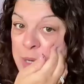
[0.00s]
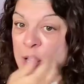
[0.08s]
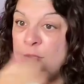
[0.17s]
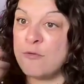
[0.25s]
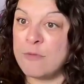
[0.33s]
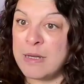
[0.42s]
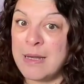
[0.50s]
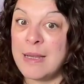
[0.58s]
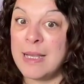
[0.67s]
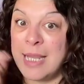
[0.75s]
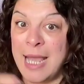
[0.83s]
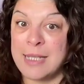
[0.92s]
when I've
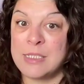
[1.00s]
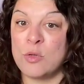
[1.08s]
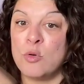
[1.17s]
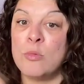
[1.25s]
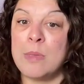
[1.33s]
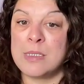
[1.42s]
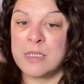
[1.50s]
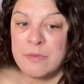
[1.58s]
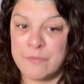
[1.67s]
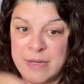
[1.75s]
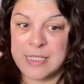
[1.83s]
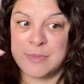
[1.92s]
really had to almost
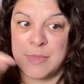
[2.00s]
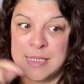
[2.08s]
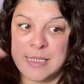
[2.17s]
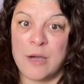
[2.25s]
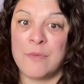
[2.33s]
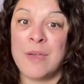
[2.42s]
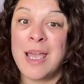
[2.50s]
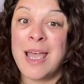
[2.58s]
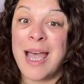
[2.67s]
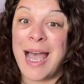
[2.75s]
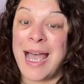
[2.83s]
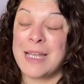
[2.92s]
convince myself
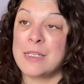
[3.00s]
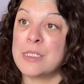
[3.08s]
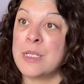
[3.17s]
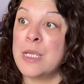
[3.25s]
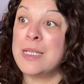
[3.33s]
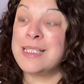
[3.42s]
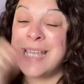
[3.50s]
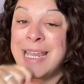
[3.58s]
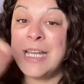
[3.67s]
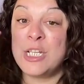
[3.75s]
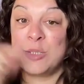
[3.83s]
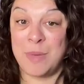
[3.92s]
and
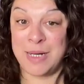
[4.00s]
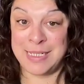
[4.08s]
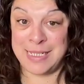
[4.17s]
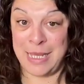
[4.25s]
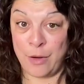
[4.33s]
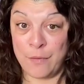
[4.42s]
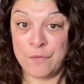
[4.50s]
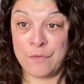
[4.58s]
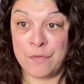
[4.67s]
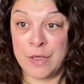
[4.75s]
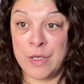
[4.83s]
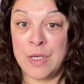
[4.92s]
teach
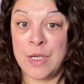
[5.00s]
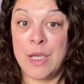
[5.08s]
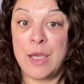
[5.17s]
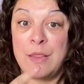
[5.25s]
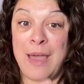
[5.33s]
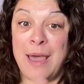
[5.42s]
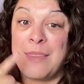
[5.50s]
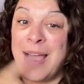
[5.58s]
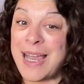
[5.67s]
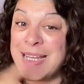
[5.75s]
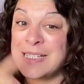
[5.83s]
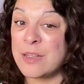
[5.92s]
myself that
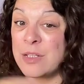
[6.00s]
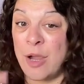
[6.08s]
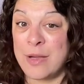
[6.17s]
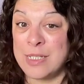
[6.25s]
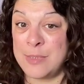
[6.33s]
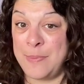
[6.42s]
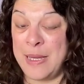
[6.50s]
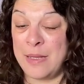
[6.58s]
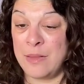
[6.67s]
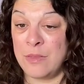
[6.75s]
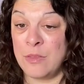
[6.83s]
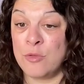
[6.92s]
that isn't going to
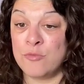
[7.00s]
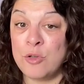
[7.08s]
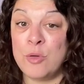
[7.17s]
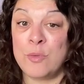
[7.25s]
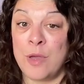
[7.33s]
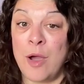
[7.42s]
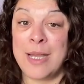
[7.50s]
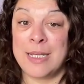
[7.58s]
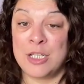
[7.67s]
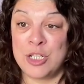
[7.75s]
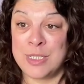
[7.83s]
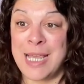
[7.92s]
be the route that I
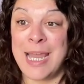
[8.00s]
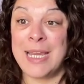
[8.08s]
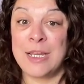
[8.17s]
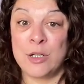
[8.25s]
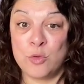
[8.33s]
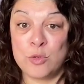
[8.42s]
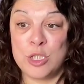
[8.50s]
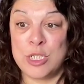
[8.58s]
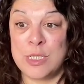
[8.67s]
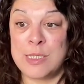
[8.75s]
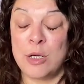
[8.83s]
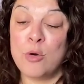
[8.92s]
should take in order
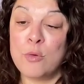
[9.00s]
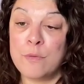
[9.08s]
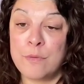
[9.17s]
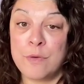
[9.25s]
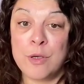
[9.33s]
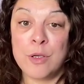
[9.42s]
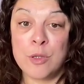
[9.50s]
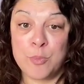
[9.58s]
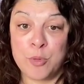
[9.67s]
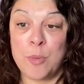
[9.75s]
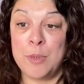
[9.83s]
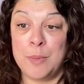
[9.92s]
to solve the
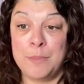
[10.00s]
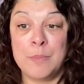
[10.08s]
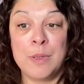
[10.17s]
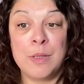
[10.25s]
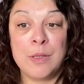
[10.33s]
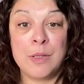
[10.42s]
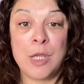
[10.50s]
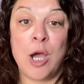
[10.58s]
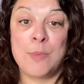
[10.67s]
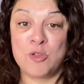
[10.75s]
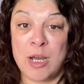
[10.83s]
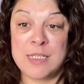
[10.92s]
problem that
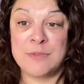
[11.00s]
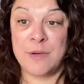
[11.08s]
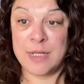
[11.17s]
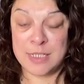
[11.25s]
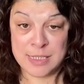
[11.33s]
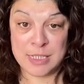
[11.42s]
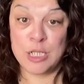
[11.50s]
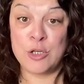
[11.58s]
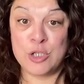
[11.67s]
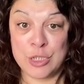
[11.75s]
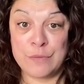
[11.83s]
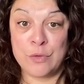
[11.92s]
I'm trying to find a
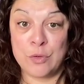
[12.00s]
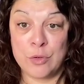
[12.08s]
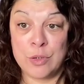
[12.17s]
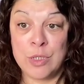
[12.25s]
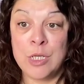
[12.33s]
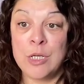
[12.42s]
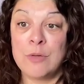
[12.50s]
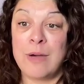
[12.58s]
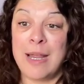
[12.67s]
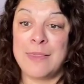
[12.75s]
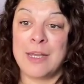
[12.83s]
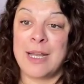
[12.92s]
solution for,
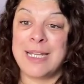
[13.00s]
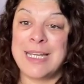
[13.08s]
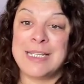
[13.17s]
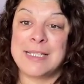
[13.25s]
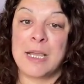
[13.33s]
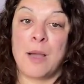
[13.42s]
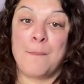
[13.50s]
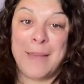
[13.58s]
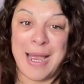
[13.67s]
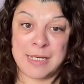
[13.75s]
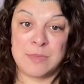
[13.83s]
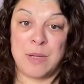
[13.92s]
right? That I need to come
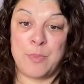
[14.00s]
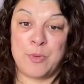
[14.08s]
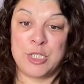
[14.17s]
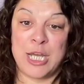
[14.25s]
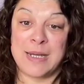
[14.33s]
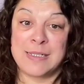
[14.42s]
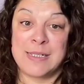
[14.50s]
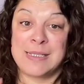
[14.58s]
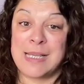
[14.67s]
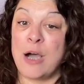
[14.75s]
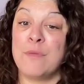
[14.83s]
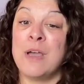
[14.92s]
back to my projector
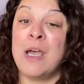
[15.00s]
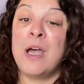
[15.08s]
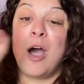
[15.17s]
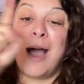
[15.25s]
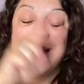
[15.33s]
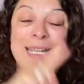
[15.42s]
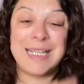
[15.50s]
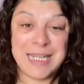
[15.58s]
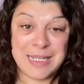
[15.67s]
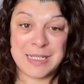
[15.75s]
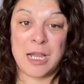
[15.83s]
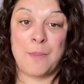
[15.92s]
self. I
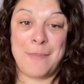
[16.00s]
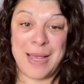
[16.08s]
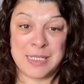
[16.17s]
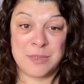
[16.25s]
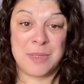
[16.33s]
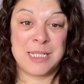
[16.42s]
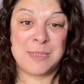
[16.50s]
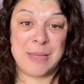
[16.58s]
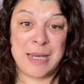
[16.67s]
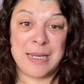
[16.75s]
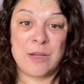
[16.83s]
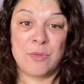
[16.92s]
need to come back to my
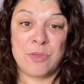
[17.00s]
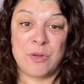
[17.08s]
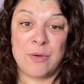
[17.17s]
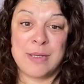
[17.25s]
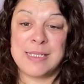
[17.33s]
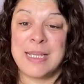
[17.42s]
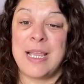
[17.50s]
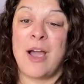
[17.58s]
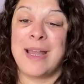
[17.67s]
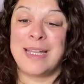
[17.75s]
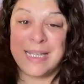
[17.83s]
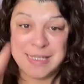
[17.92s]
splenic authority.
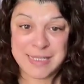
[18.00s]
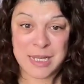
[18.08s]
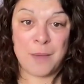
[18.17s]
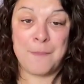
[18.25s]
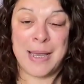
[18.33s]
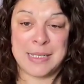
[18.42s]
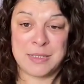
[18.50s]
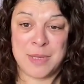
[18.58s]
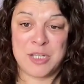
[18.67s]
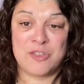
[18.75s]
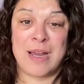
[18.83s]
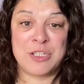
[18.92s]
I need to come back to
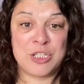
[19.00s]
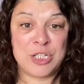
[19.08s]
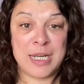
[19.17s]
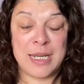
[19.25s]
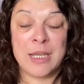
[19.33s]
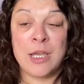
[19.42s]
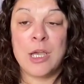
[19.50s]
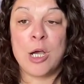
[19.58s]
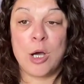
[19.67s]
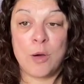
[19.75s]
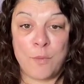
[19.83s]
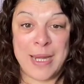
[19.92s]
my strategy
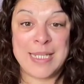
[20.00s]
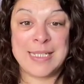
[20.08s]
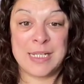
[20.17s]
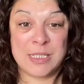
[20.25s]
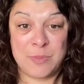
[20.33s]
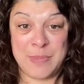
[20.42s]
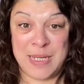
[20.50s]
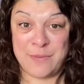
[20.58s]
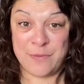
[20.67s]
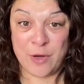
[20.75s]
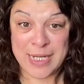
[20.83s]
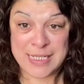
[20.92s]
of waiting to be
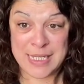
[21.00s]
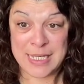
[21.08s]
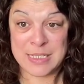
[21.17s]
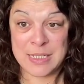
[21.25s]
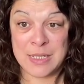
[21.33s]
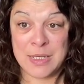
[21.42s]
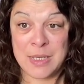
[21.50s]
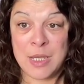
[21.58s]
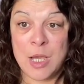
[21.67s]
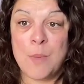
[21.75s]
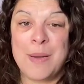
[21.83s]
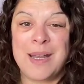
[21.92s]
invited.
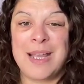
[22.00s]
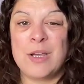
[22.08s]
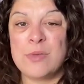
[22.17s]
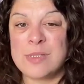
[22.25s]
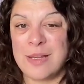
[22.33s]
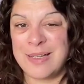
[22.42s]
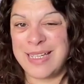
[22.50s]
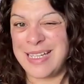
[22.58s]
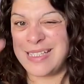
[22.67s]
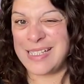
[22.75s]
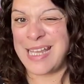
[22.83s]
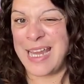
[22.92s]
But I also
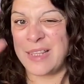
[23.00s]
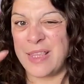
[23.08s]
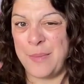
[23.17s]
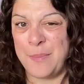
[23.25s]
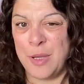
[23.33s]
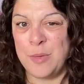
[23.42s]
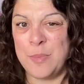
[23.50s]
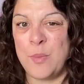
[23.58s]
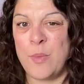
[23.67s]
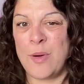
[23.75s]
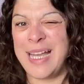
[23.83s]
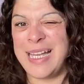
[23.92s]
need to take that
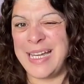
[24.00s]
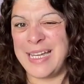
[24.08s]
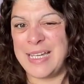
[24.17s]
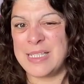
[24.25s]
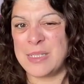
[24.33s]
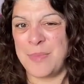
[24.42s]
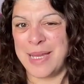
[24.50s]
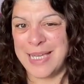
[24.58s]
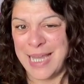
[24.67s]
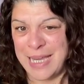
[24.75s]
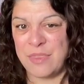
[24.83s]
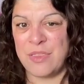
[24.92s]
moment where I lean into my
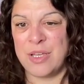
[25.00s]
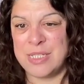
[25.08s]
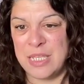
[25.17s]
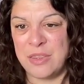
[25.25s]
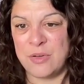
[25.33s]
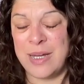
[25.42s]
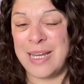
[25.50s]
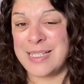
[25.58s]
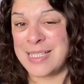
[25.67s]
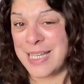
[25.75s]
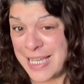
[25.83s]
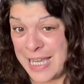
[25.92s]
gate 33.
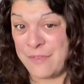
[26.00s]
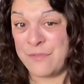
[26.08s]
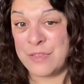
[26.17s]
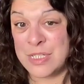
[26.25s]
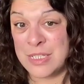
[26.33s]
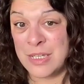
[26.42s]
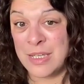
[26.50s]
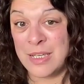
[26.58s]
It's a gift.